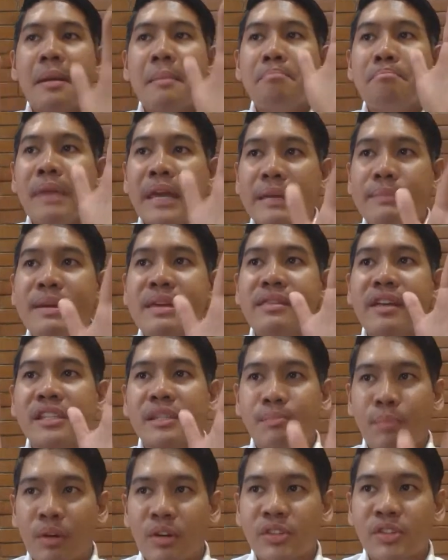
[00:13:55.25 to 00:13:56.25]
maybe this
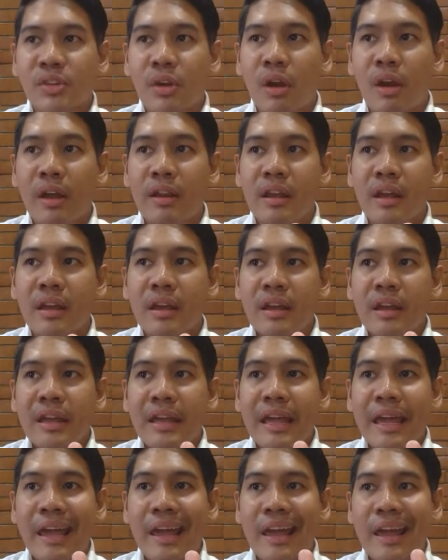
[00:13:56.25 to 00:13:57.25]
person
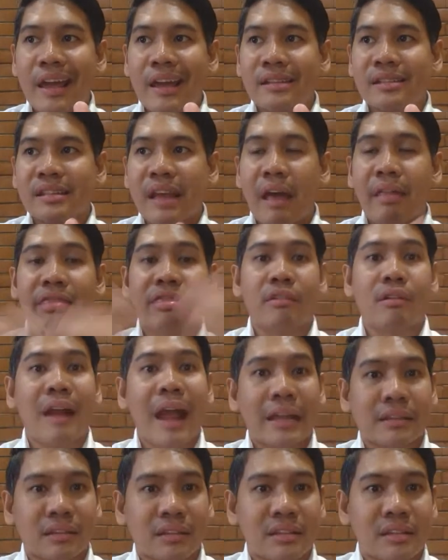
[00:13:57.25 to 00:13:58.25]
is a
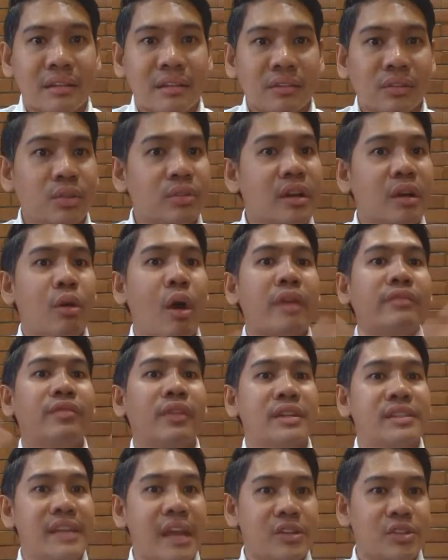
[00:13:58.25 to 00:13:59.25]
threat to the
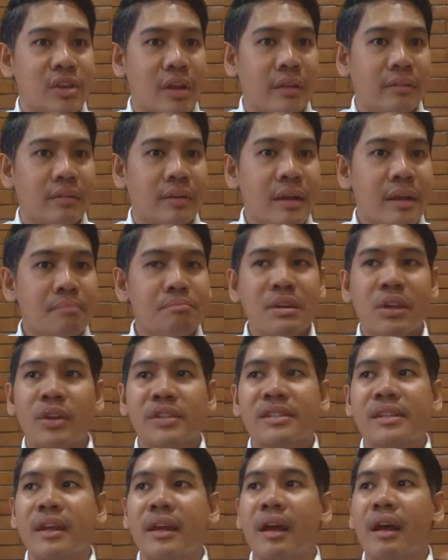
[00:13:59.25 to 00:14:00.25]
conversation
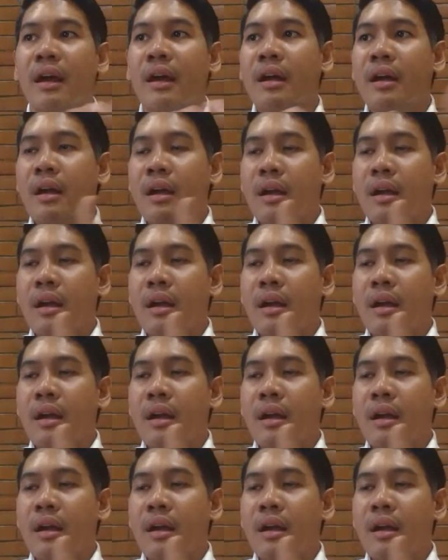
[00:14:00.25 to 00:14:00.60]
because the